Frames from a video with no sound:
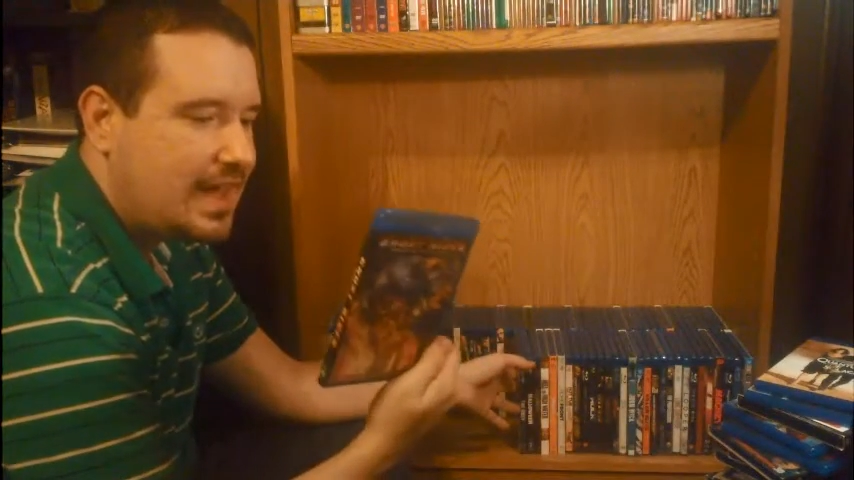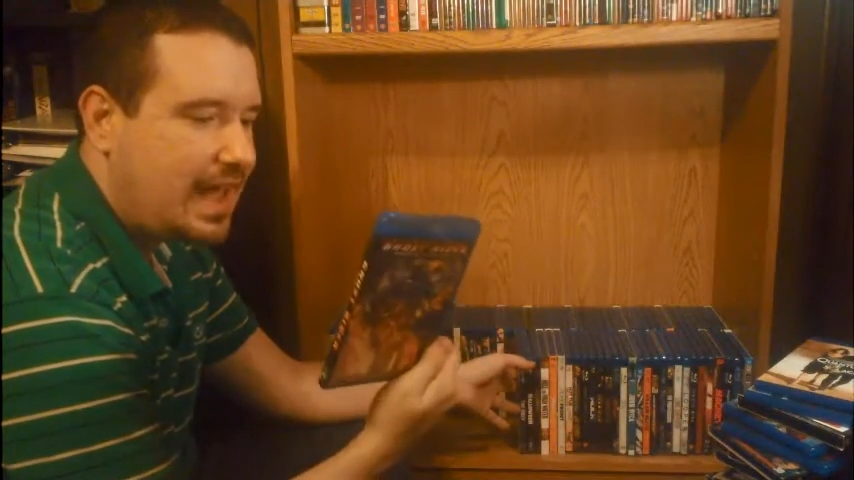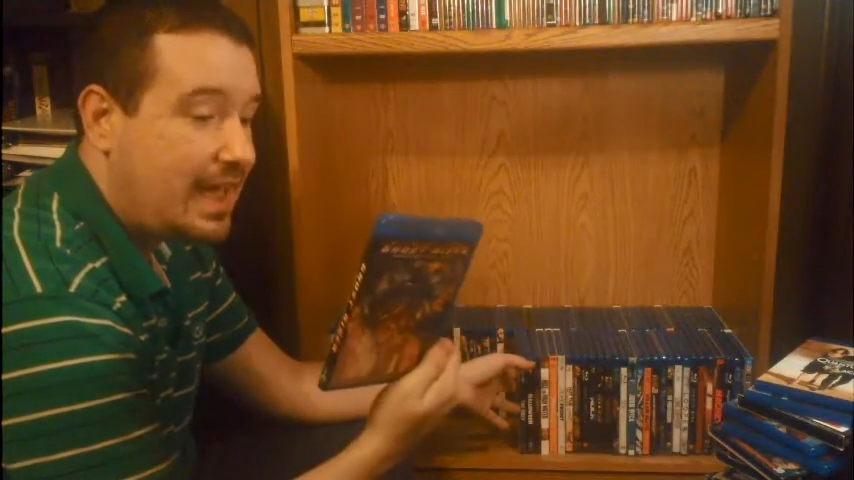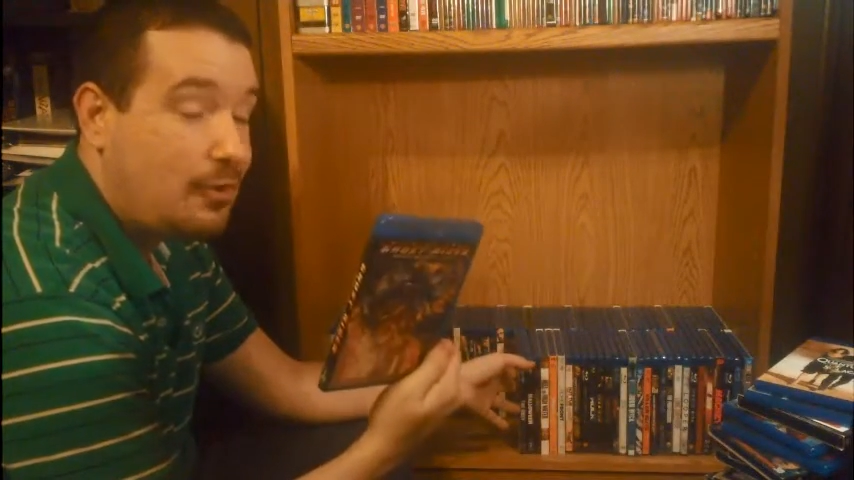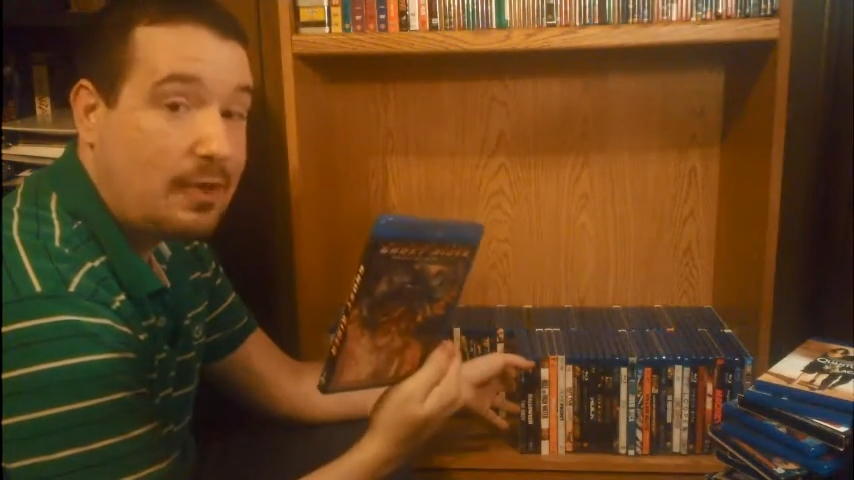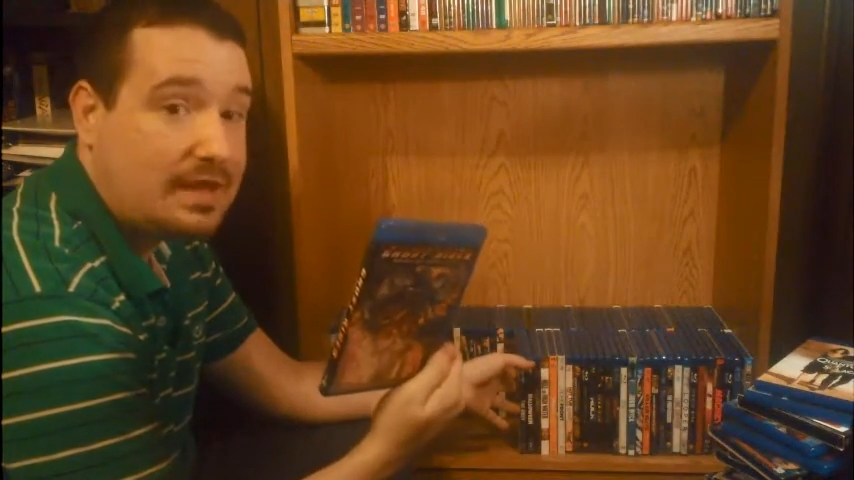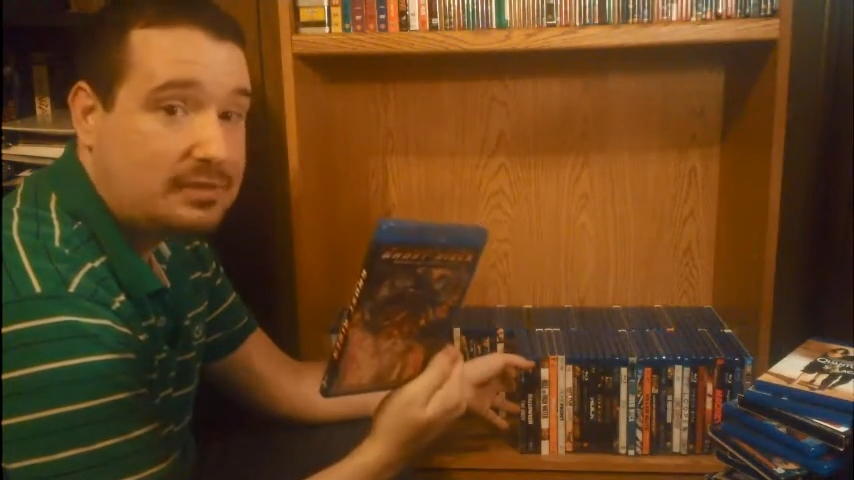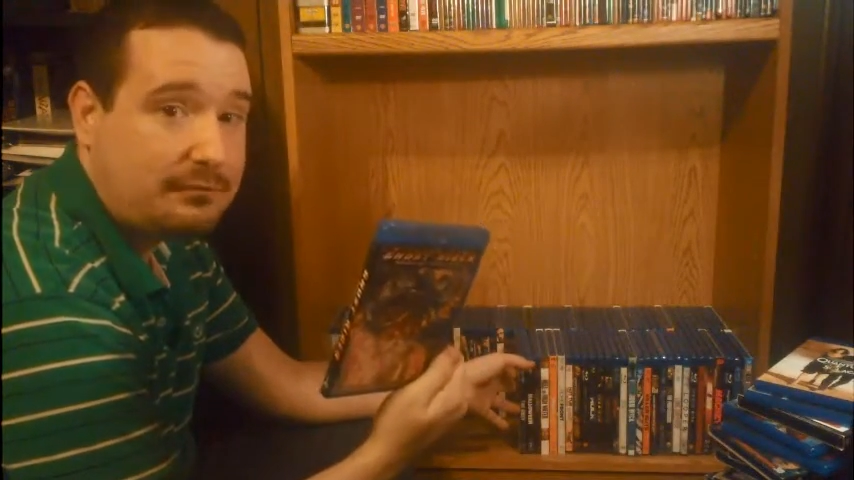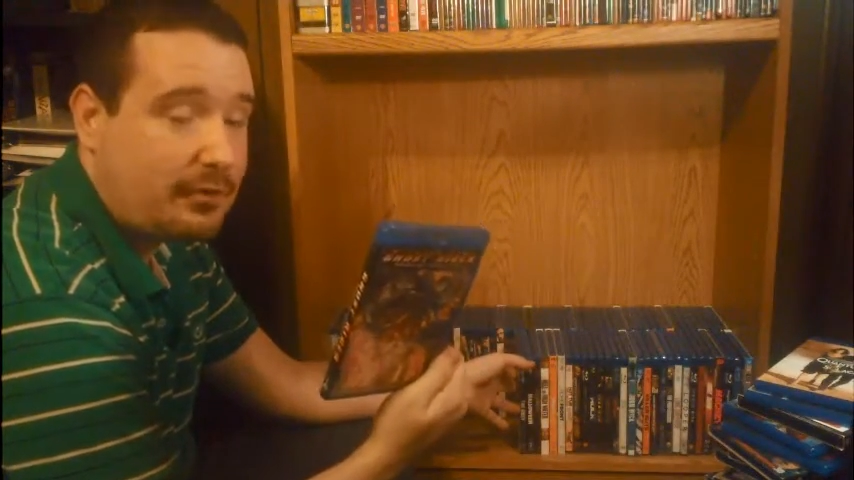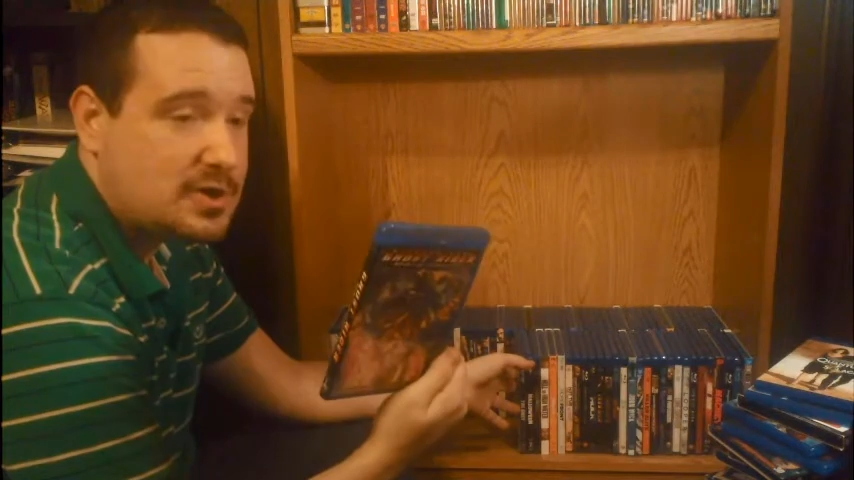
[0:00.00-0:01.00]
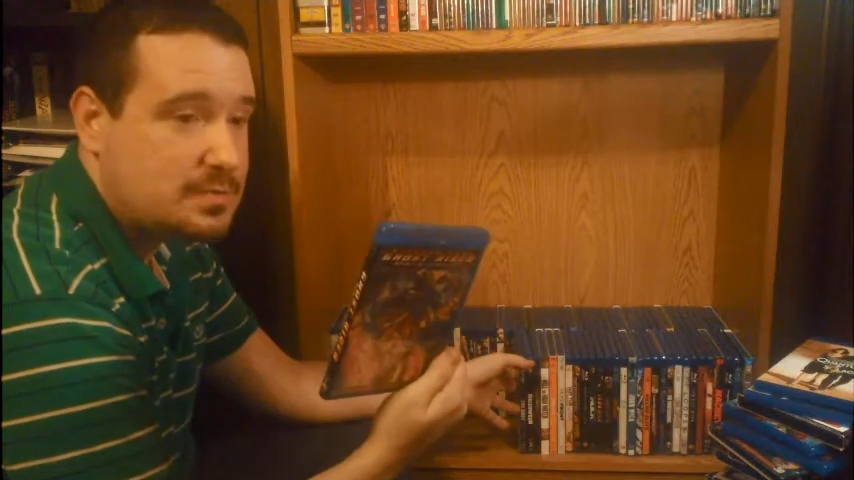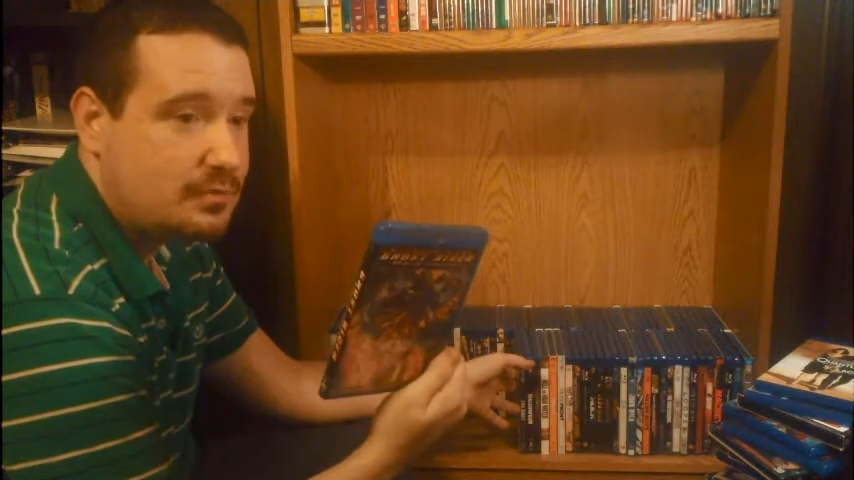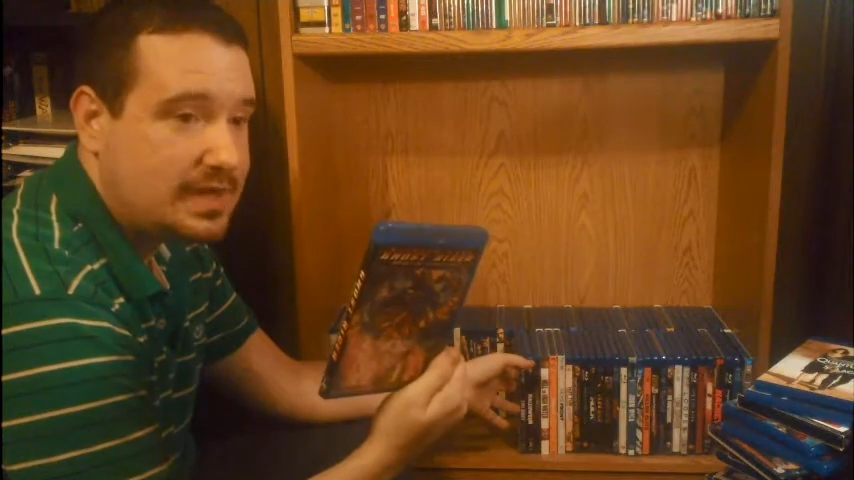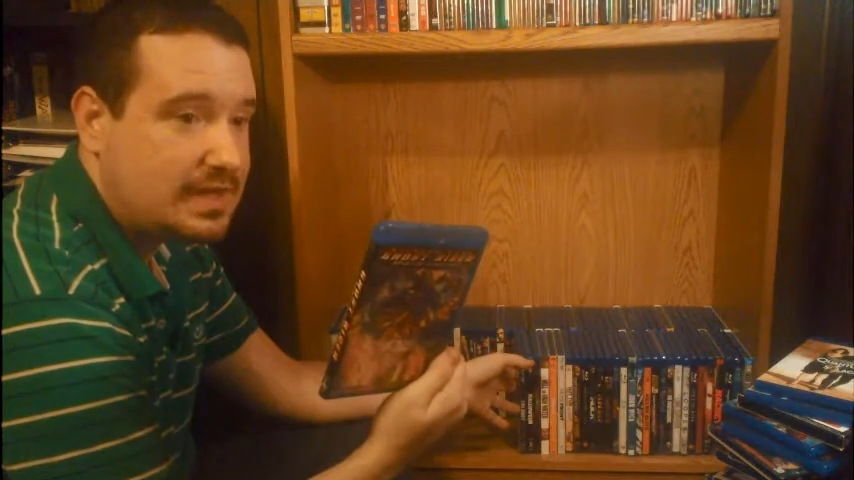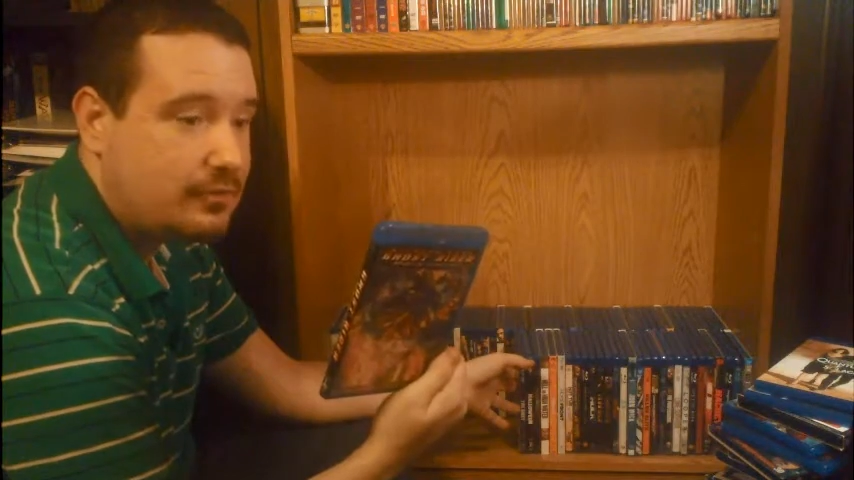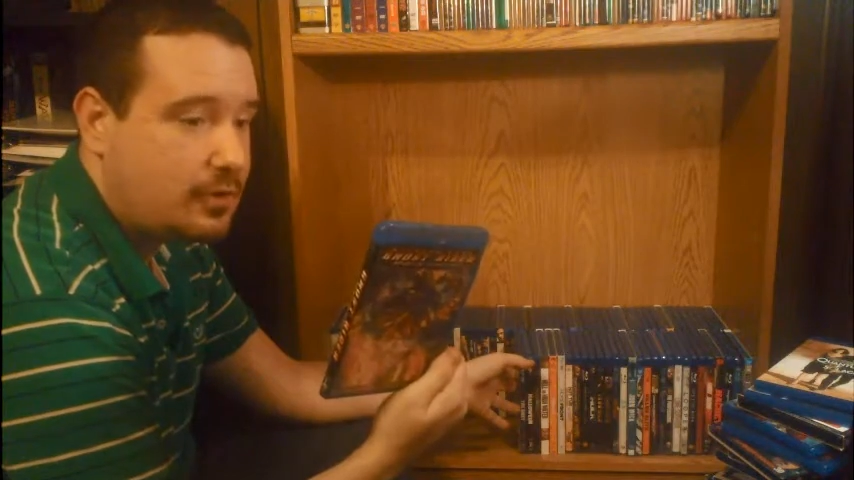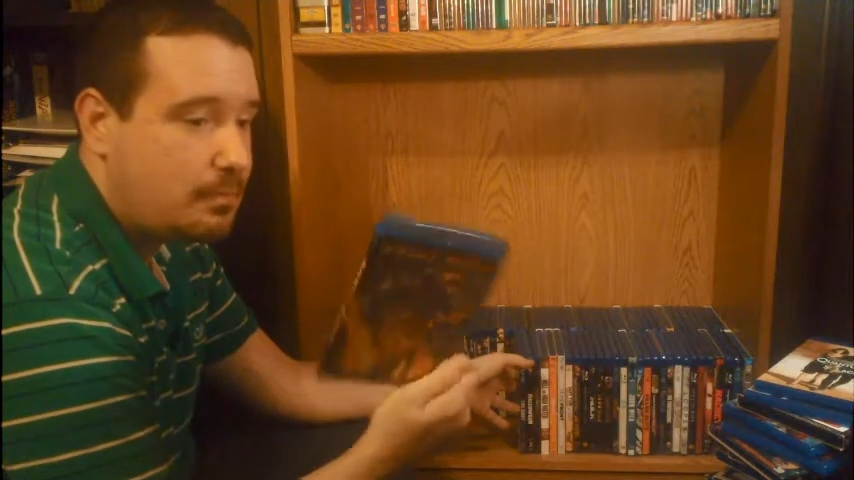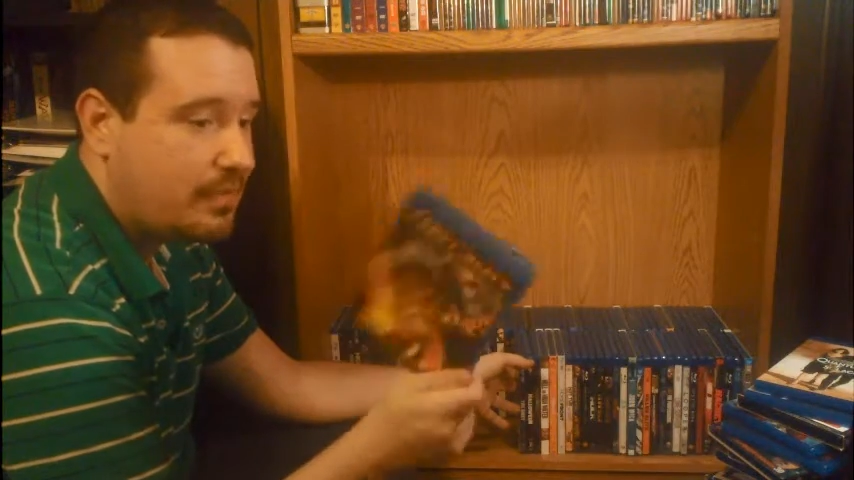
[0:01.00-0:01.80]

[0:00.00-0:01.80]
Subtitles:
I don't like the first movie either,